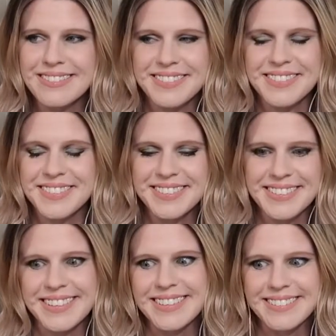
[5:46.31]
just
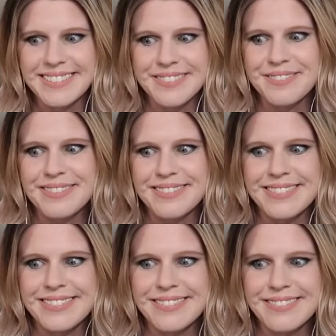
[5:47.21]
saying, that was
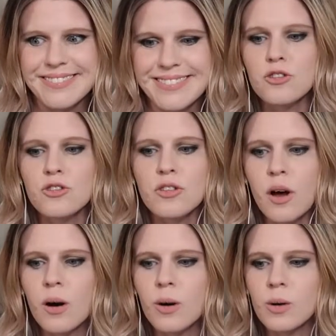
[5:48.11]
really cool.
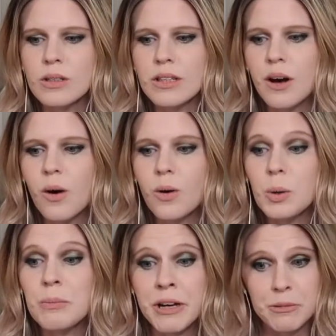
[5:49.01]
So the
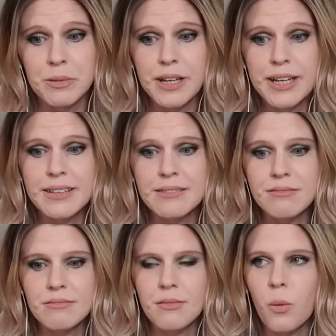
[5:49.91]
whole Muggblood,
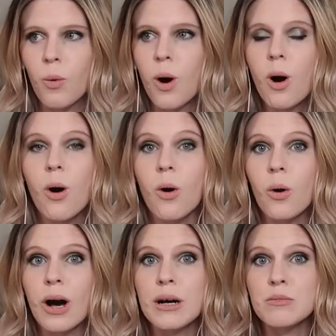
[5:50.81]

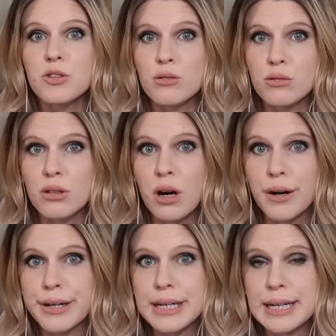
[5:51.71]
whoa, I'm so
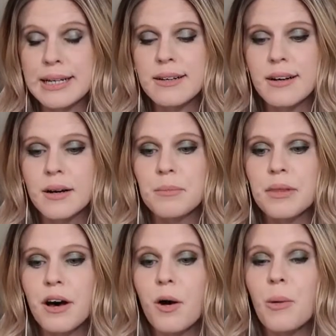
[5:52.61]
sorry.
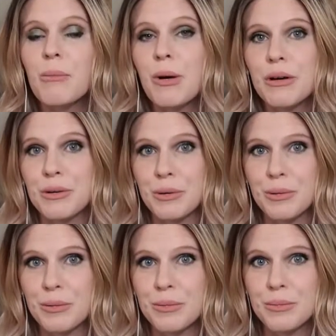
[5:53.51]
The whole
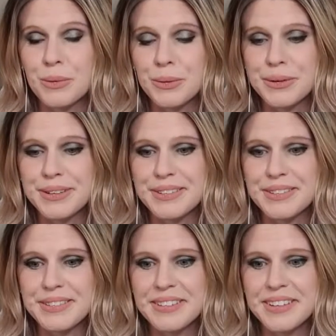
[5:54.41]
Muggle
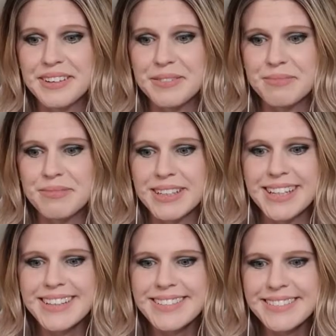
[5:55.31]
born. Did
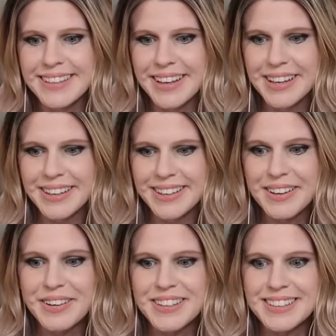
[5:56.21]
it say?
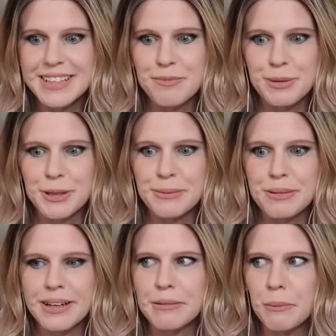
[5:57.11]
No, it said pure
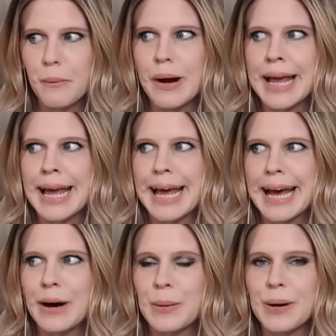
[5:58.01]
blood.
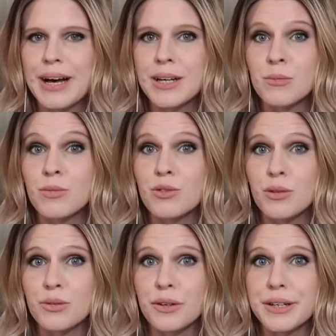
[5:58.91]
Wow, I am
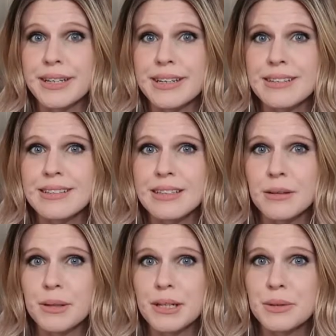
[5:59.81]
so sorry
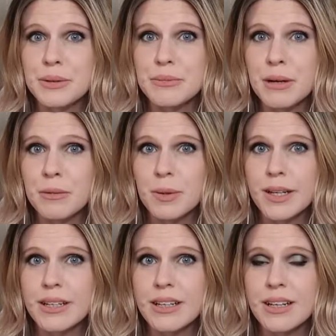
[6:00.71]
anybody who is
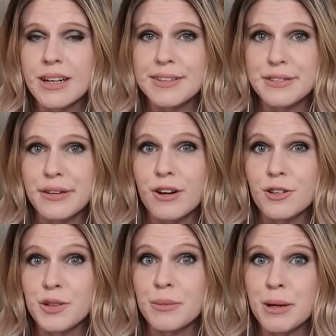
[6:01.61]
Muggblood, and I just
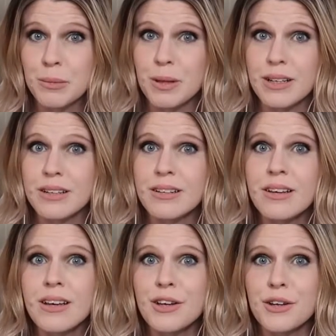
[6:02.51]
called you a Muggblood.
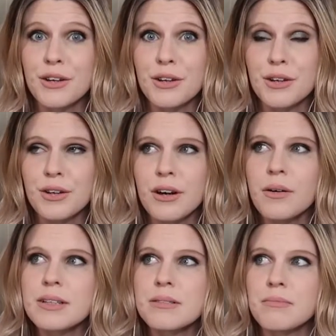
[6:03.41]

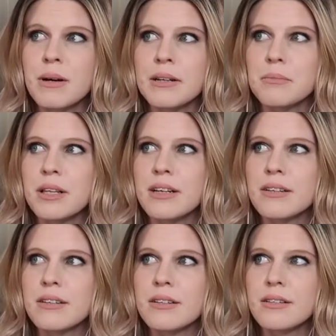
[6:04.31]
Oh, it's
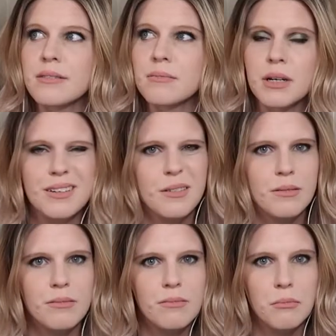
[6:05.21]
Mudblood.
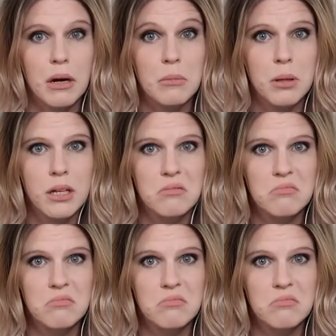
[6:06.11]
Muggblood?